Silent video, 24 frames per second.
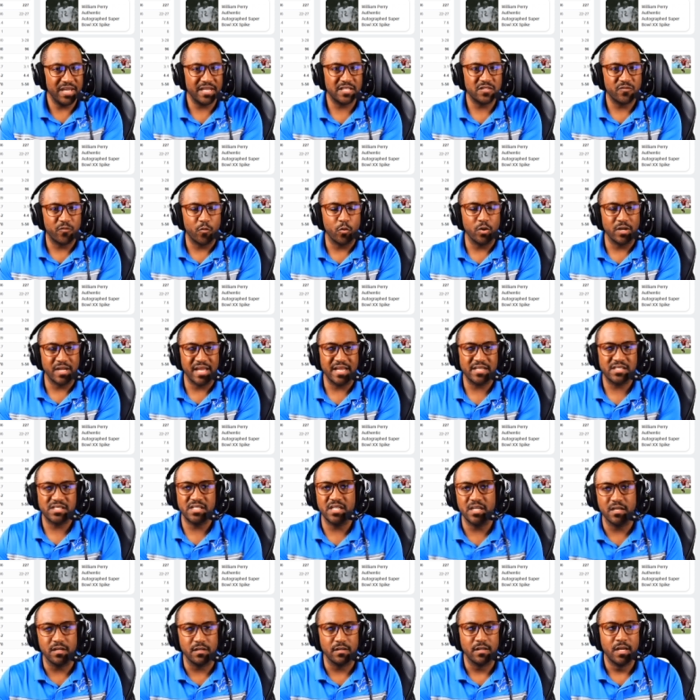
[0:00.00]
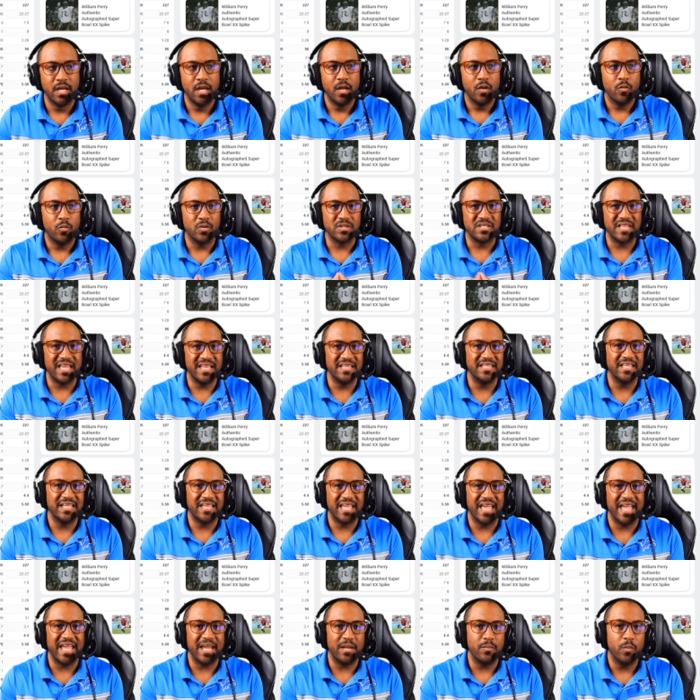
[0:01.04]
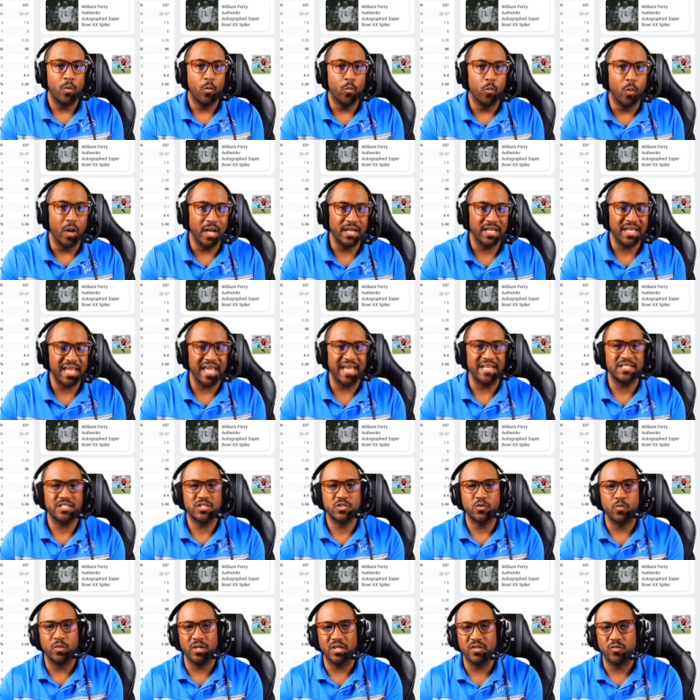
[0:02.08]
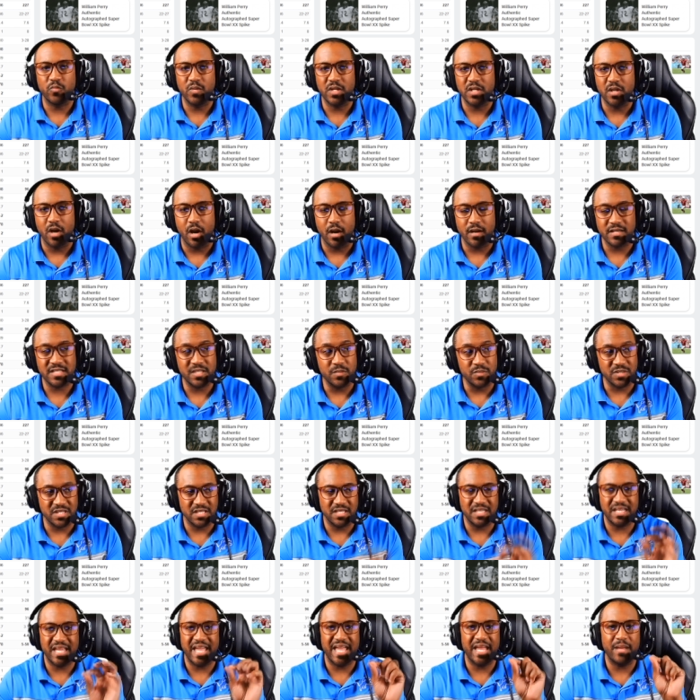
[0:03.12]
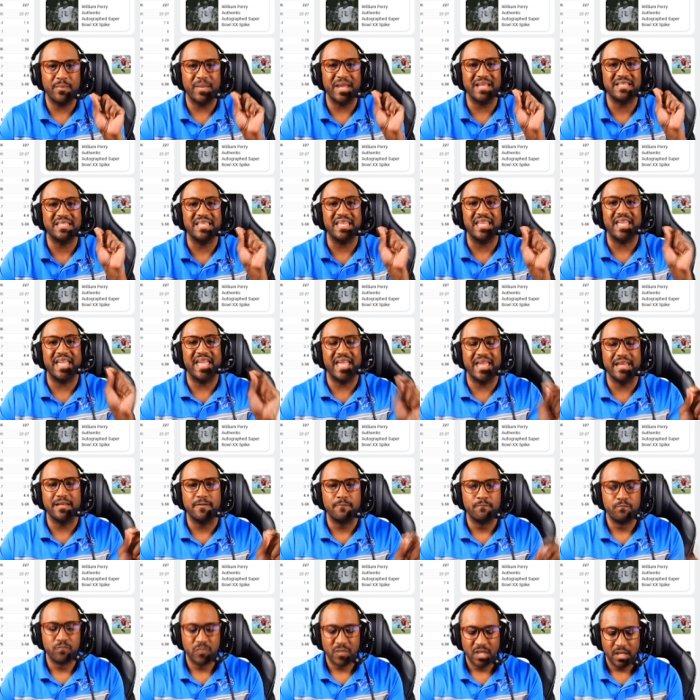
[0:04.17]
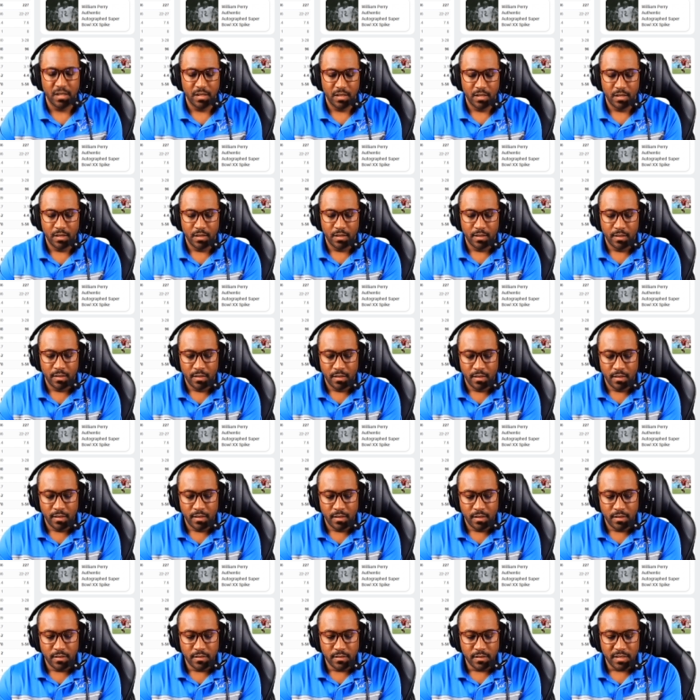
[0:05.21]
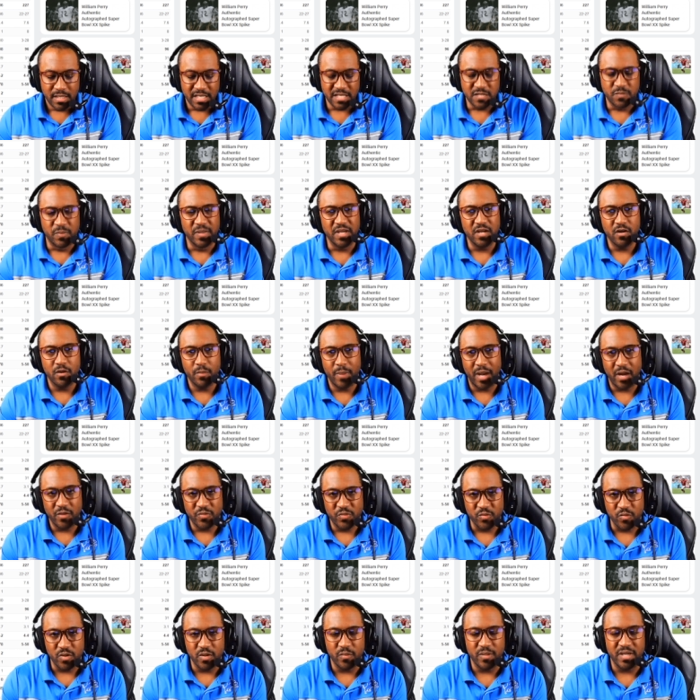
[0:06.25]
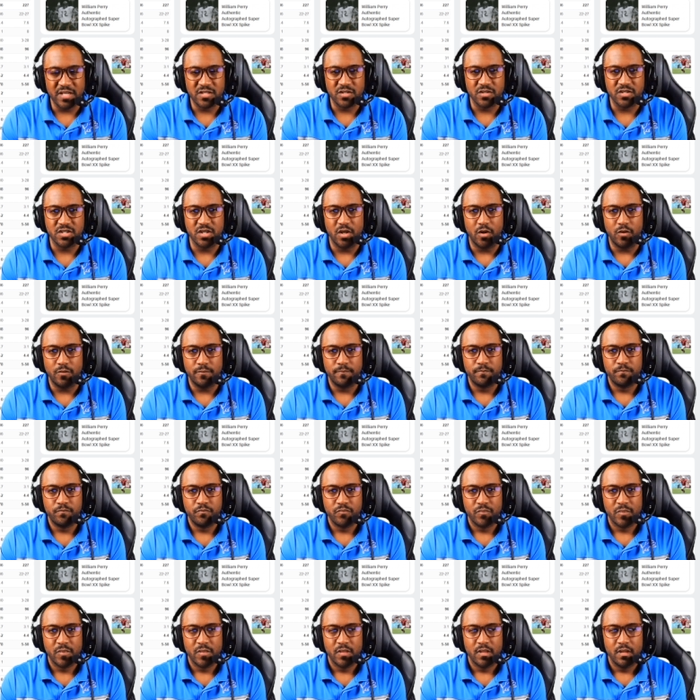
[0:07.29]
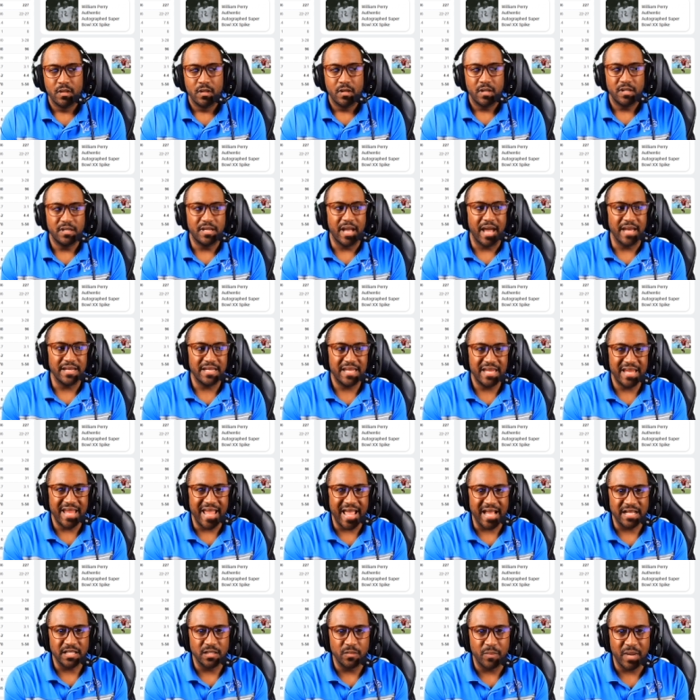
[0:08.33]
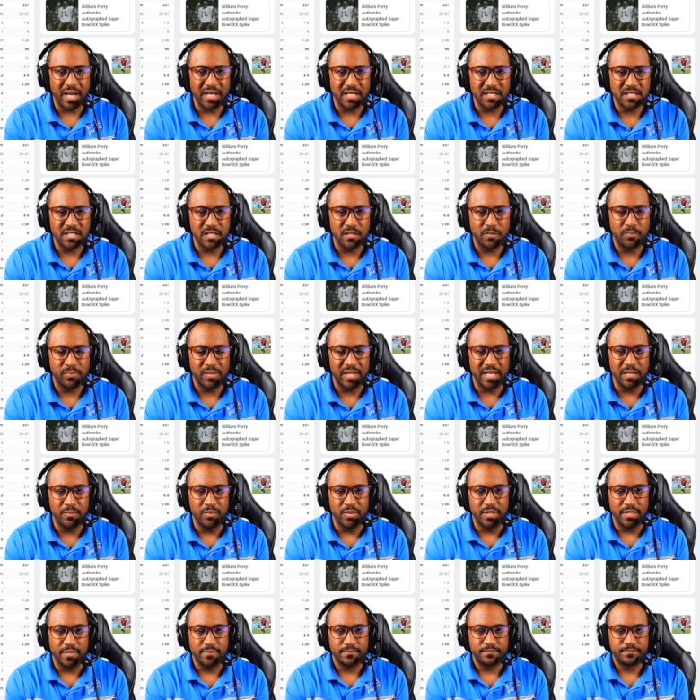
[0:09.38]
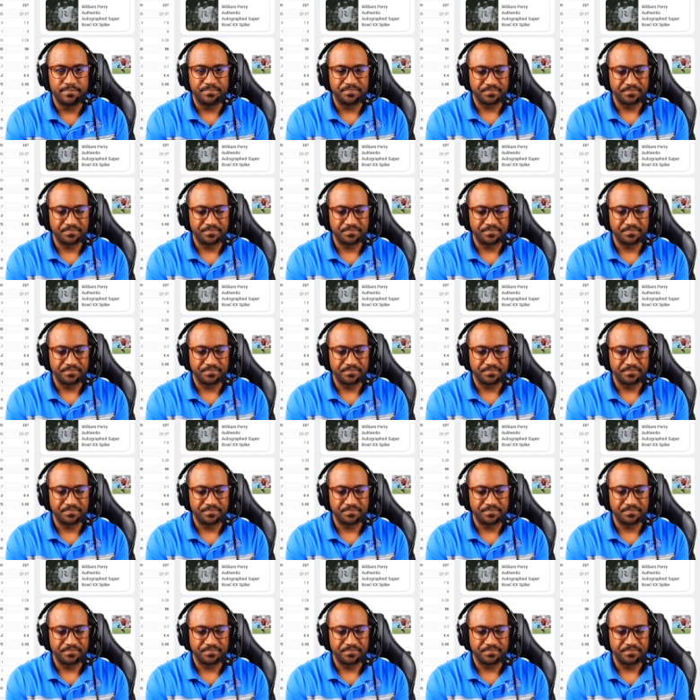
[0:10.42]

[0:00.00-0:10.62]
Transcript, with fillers: picks for next year, was in the game, one catch, 23 yards. He was in the game at the end. He's been here about three weeks or so. Got to get acclimated to the playbook.